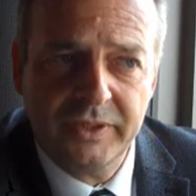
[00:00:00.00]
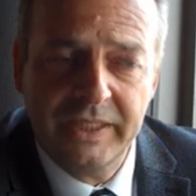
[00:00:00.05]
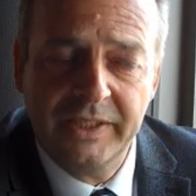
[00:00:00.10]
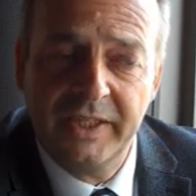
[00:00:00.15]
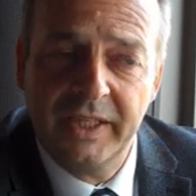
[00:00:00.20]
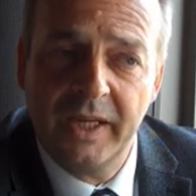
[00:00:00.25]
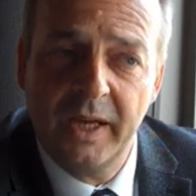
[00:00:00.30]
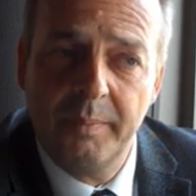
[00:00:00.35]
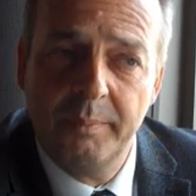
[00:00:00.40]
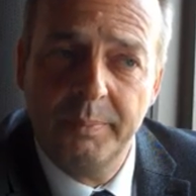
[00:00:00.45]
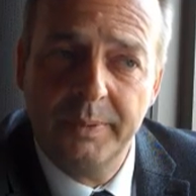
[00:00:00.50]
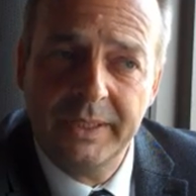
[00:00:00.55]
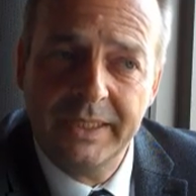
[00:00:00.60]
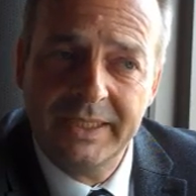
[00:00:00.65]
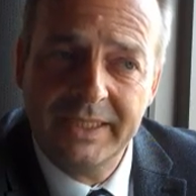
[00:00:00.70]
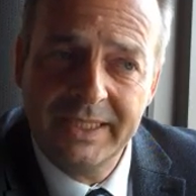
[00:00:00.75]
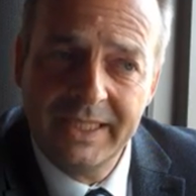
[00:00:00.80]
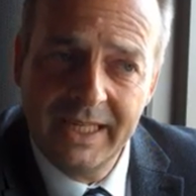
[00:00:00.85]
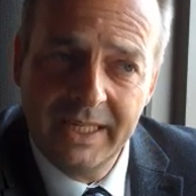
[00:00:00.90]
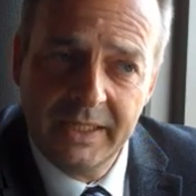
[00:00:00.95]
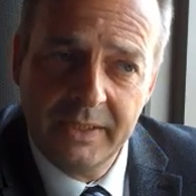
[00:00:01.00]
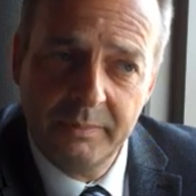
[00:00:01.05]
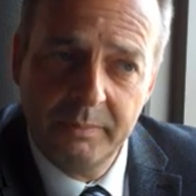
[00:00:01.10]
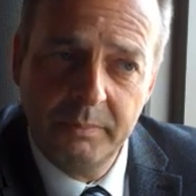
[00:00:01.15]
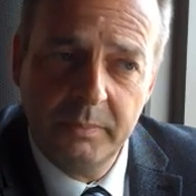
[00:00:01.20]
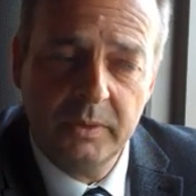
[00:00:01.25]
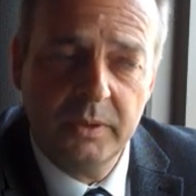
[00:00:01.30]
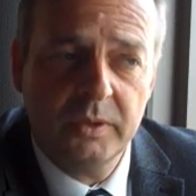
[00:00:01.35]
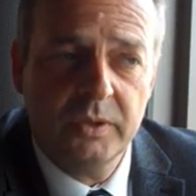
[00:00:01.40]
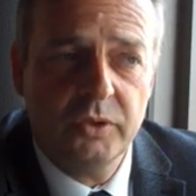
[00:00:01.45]
in the company's name
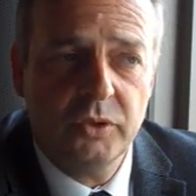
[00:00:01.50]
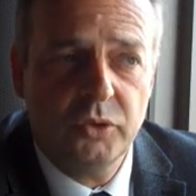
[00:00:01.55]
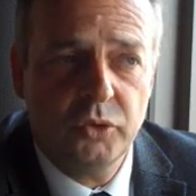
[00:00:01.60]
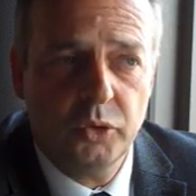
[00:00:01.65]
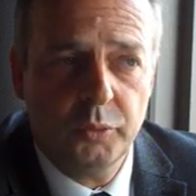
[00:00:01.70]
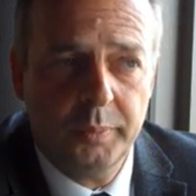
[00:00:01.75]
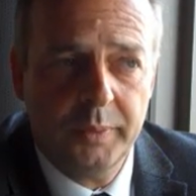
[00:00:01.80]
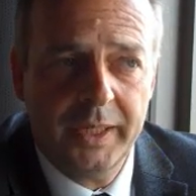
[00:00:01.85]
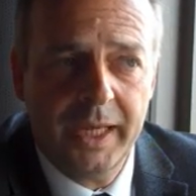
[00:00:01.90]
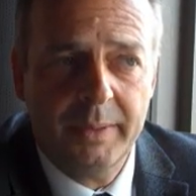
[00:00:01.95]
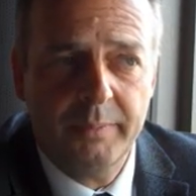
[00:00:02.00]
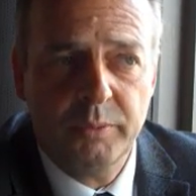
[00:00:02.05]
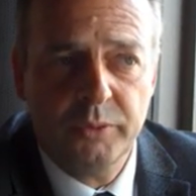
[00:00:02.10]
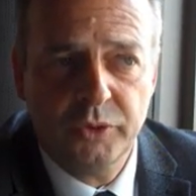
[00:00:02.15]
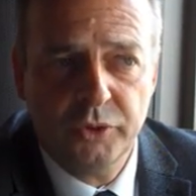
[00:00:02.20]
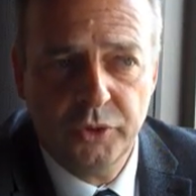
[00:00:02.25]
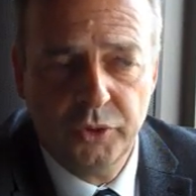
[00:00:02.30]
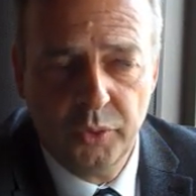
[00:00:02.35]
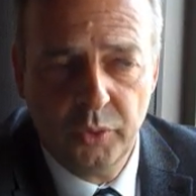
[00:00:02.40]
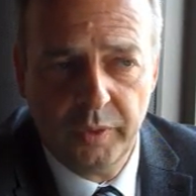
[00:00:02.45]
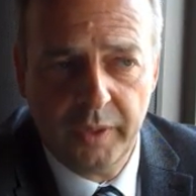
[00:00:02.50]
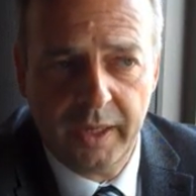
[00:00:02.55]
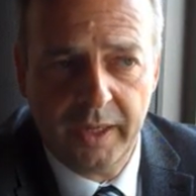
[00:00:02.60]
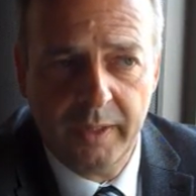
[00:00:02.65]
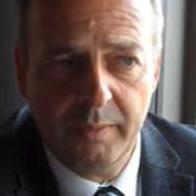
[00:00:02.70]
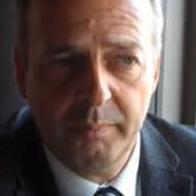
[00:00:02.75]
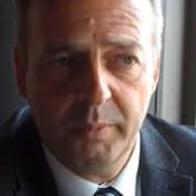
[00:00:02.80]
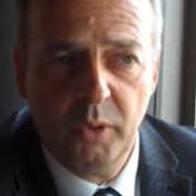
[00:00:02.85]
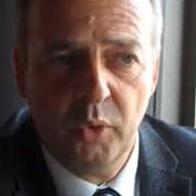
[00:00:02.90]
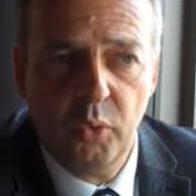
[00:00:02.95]
to be able to do that.
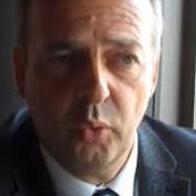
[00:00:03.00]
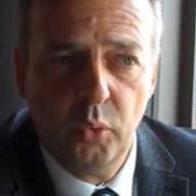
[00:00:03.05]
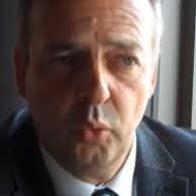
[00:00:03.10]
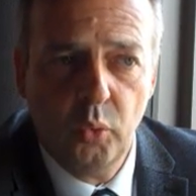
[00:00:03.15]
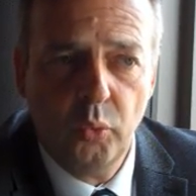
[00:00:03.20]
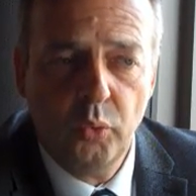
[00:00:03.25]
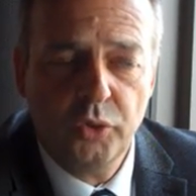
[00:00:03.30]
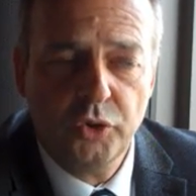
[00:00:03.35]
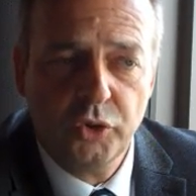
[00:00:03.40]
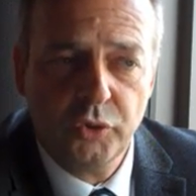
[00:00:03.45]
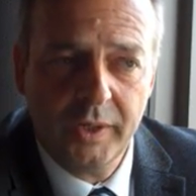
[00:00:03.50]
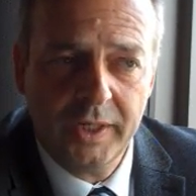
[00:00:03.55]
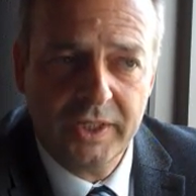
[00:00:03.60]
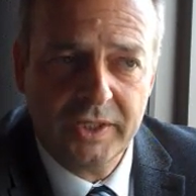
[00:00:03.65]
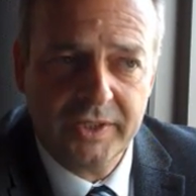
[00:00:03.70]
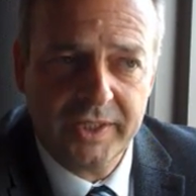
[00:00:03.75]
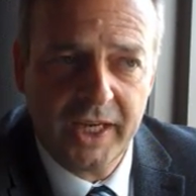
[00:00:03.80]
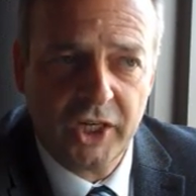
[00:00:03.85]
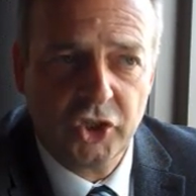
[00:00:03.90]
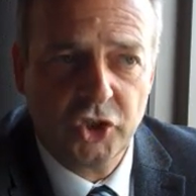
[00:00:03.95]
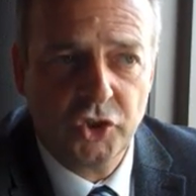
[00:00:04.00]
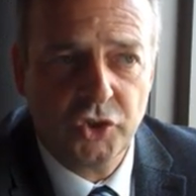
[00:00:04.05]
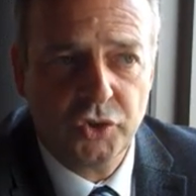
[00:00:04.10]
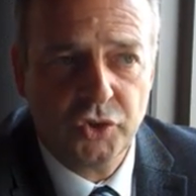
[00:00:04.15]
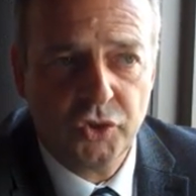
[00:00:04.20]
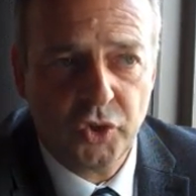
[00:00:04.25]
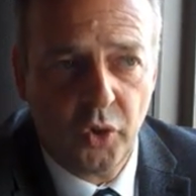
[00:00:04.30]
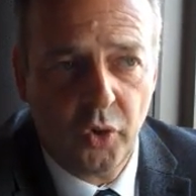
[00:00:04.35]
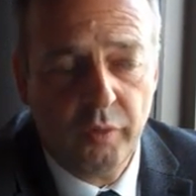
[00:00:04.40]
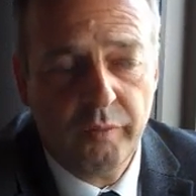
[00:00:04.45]
But all the
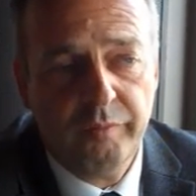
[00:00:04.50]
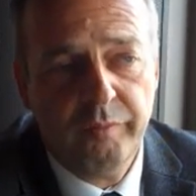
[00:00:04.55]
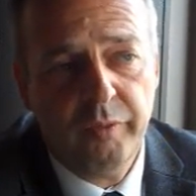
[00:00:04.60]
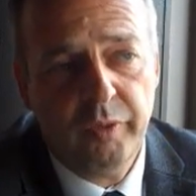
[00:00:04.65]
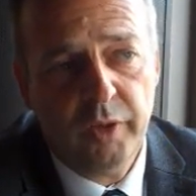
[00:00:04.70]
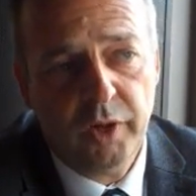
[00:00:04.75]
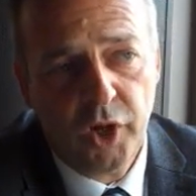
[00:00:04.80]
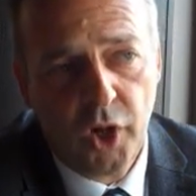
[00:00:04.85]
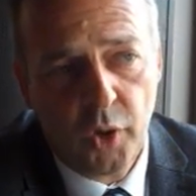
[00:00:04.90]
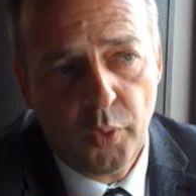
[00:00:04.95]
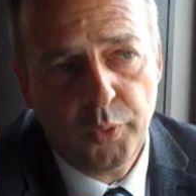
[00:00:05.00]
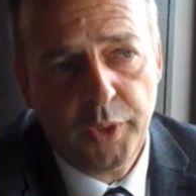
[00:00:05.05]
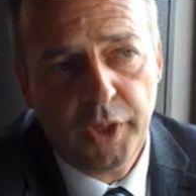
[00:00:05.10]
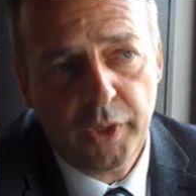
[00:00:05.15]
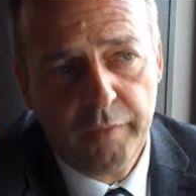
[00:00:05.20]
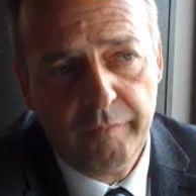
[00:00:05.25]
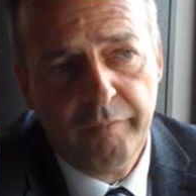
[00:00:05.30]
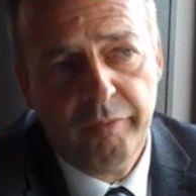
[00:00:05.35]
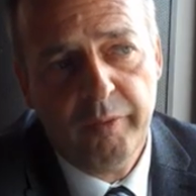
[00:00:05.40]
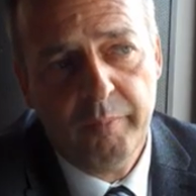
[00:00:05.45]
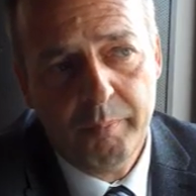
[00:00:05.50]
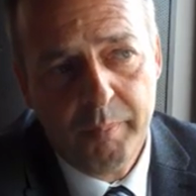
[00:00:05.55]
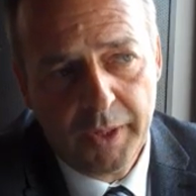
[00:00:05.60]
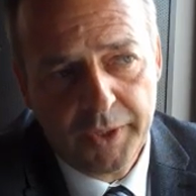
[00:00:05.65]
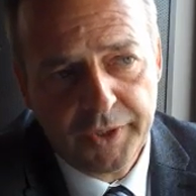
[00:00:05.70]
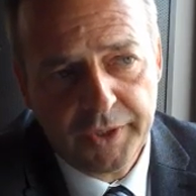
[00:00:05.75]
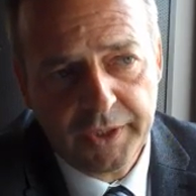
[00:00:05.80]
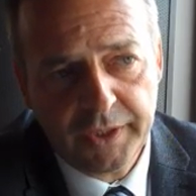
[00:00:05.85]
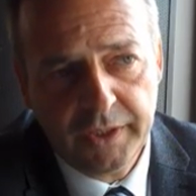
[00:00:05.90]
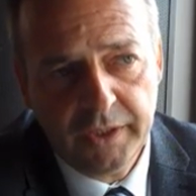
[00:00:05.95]
transactions of the loaning of the
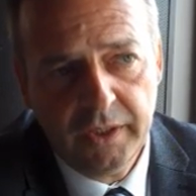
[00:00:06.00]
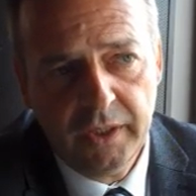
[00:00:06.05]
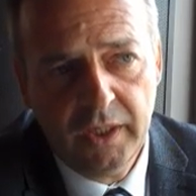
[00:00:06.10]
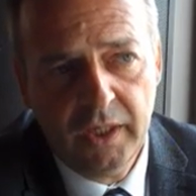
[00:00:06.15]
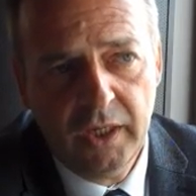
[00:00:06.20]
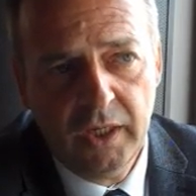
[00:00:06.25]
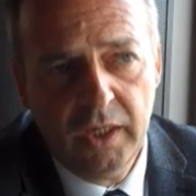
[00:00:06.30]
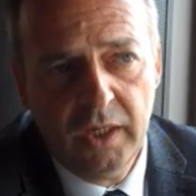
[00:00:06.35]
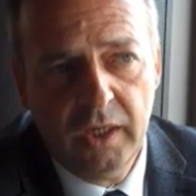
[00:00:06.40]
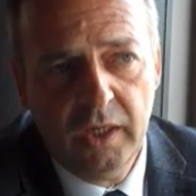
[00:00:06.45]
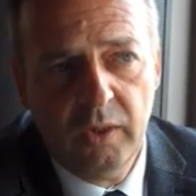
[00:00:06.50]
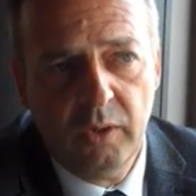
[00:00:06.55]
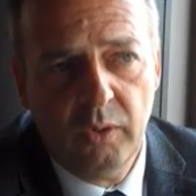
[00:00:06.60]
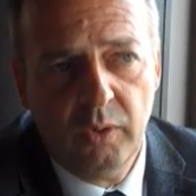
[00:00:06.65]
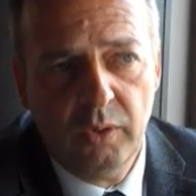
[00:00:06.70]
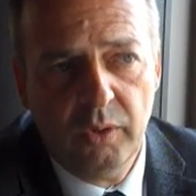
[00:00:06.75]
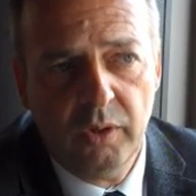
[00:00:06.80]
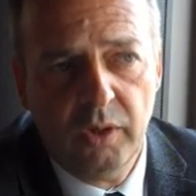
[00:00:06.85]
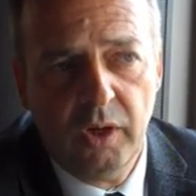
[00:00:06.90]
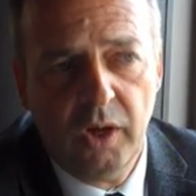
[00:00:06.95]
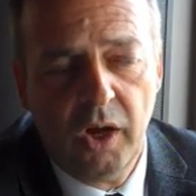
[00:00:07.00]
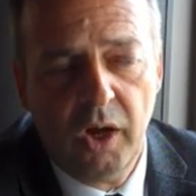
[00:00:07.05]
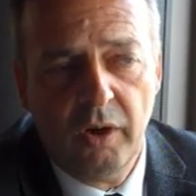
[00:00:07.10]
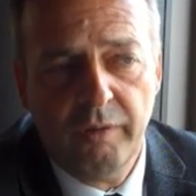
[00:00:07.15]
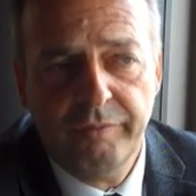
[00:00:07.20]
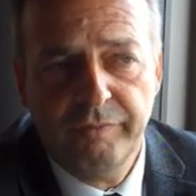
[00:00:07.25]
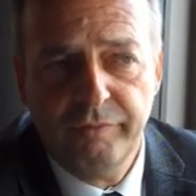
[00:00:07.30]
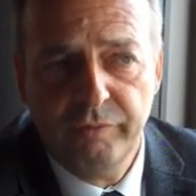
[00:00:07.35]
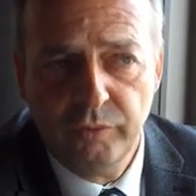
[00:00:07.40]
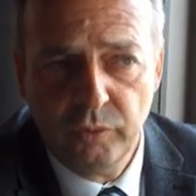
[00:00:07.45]
money are
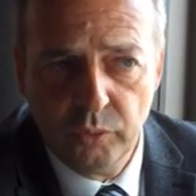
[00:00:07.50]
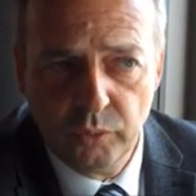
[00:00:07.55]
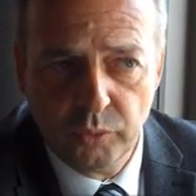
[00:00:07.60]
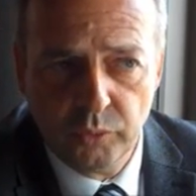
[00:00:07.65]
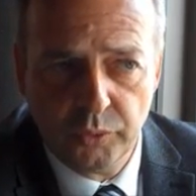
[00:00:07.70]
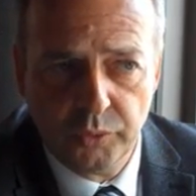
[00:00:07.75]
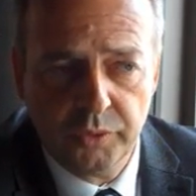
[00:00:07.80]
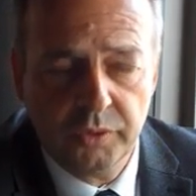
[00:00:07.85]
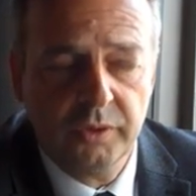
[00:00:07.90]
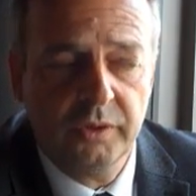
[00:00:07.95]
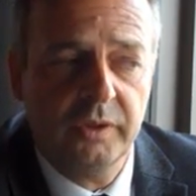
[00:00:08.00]
fraud.